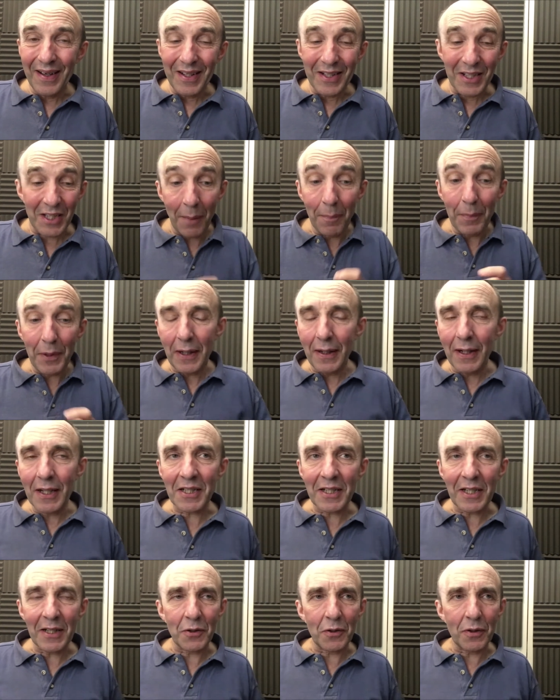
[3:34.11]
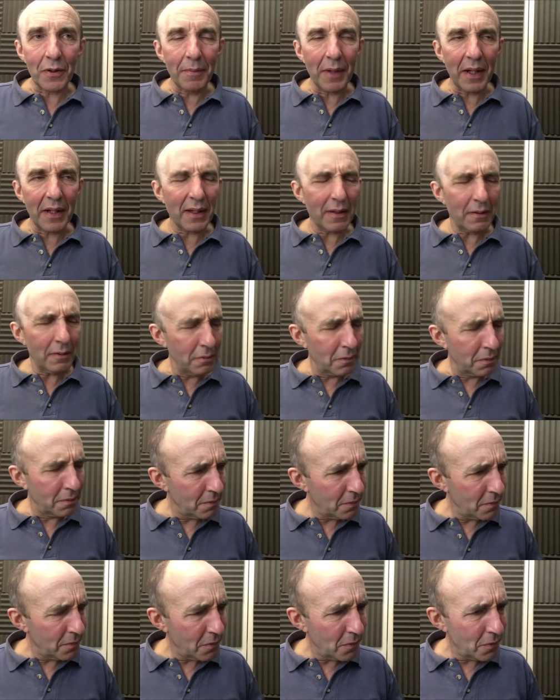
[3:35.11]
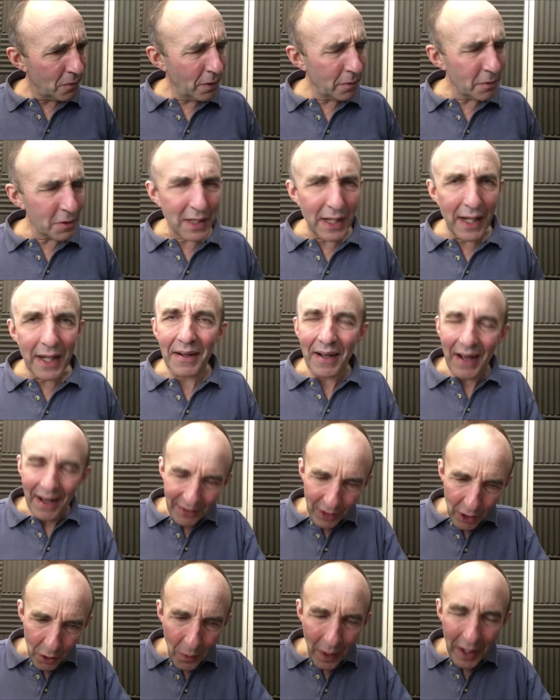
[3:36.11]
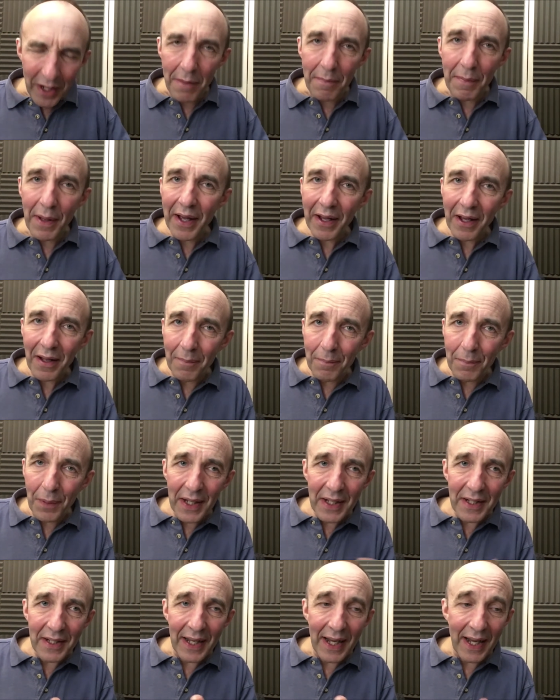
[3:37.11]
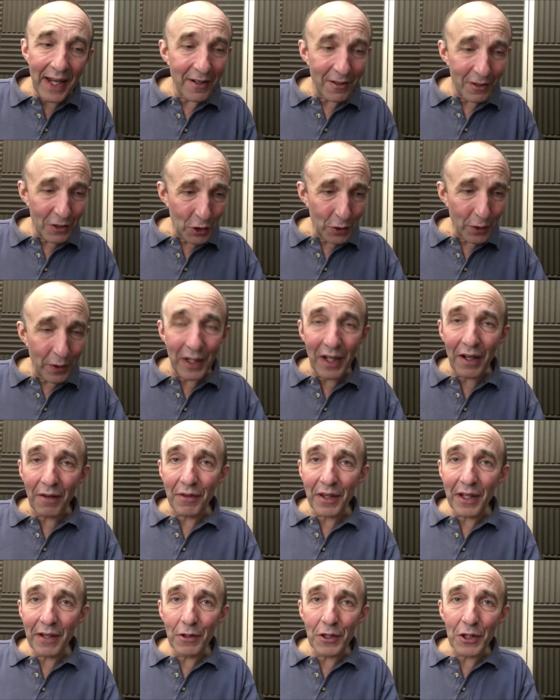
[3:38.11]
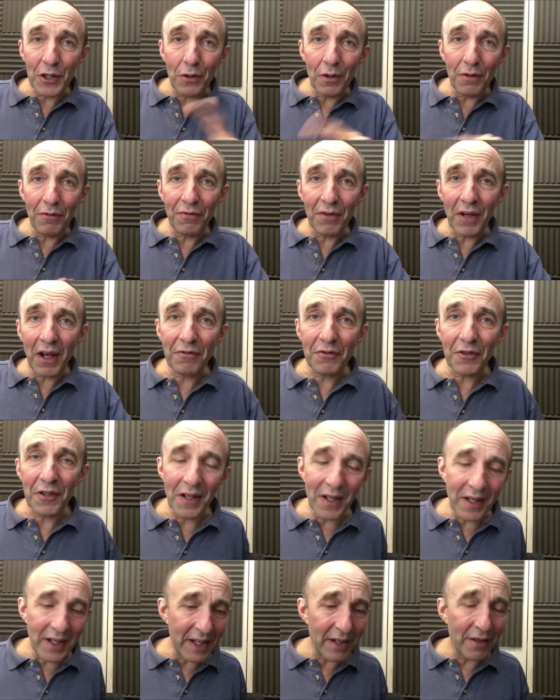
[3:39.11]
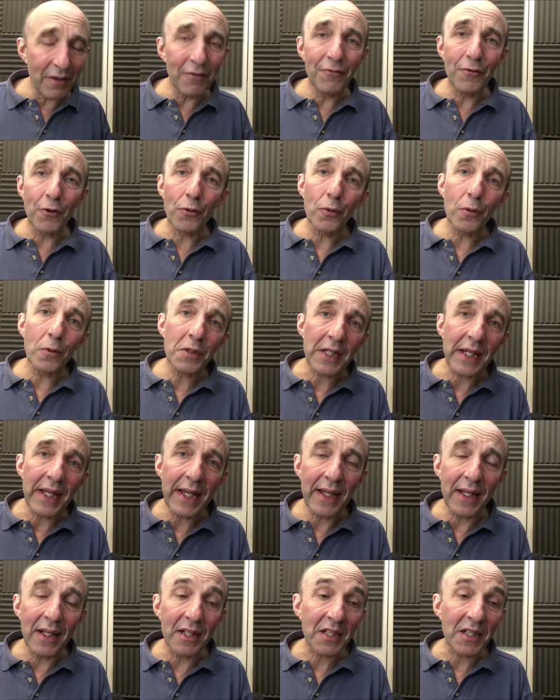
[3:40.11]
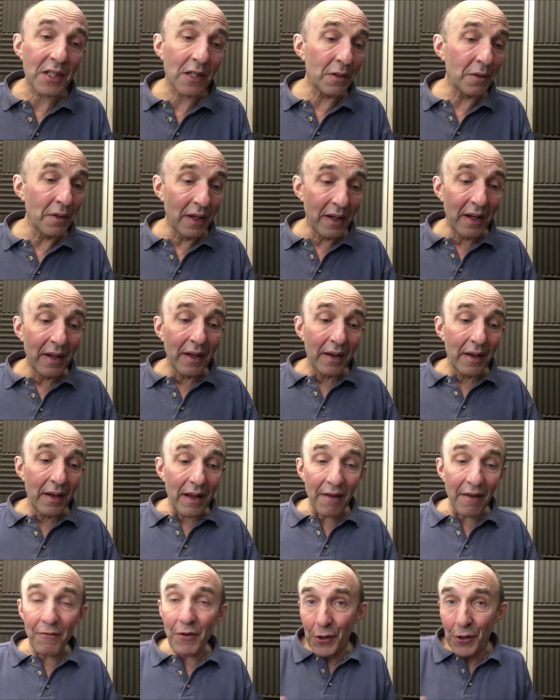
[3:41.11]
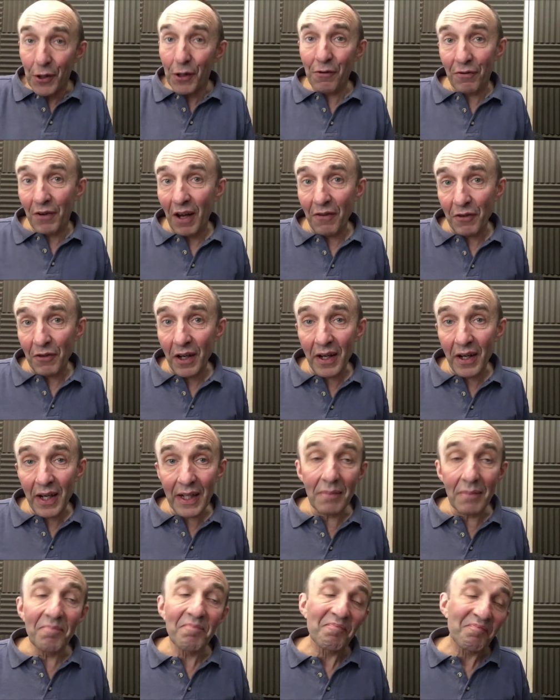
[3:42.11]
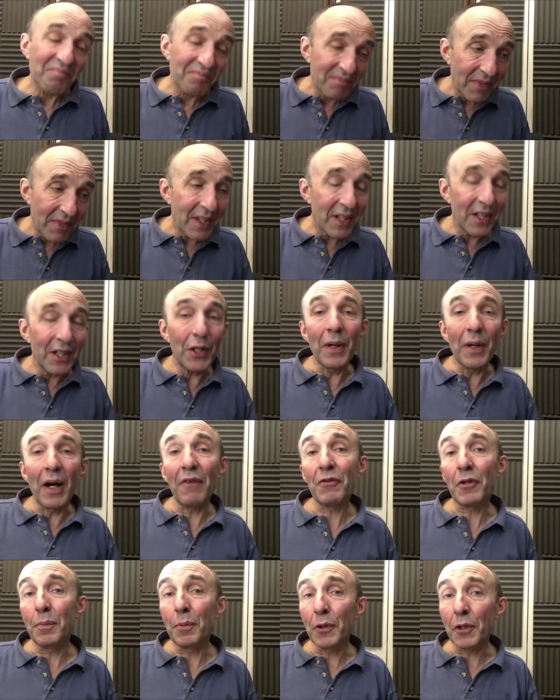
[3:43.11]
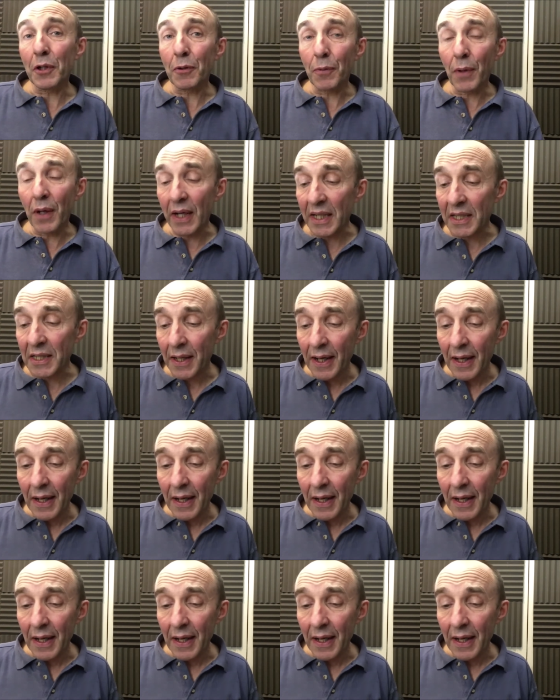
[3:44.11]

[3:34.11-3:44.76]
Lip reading: Somebody listening to it might think, oh, what was that? And they'll wind it back and play it again, and sure enough, there is your fluffed line for all to hear. So if you do fluff a line, you have to put it right.